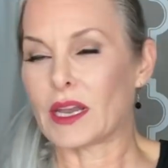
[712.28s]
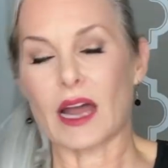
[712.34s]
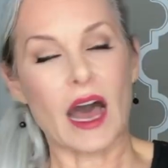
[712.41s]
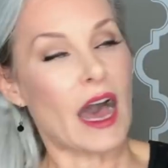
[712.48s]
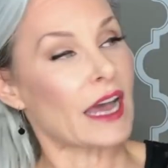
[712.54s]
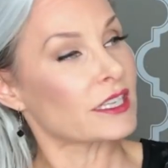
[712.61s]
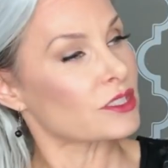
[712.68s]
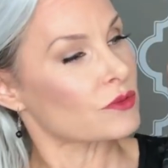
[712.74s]
But
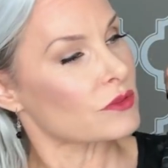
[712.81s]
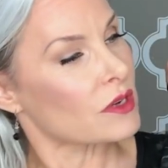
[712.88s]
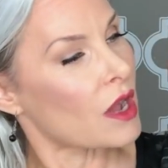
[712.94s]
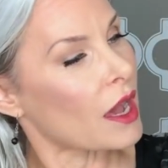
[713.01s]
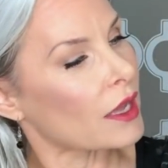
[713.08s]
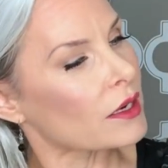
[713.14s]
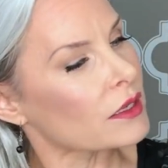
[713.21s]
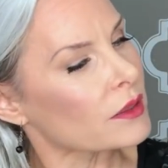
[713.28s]
I do
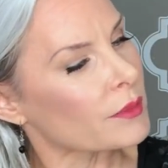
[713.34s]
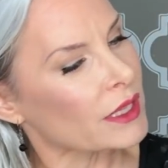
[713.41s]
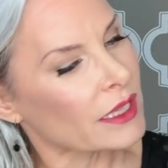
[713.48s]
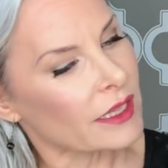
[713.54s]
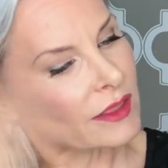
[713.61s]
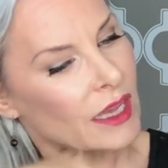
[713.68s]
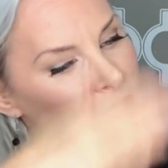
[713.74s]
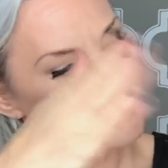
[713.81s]
not, let me
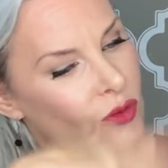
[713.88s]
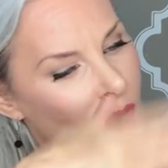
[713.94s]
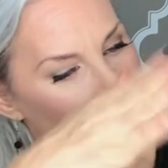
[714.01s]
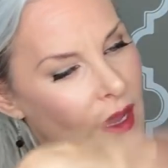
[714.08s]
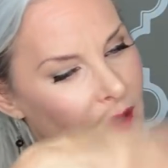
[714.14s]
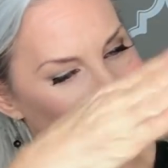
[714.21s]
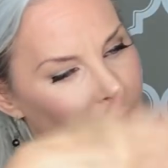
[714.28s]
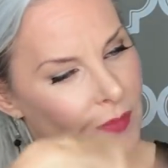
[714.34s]
let that
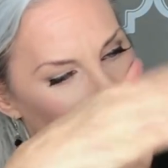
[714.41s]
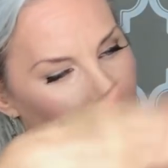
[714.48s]
dry.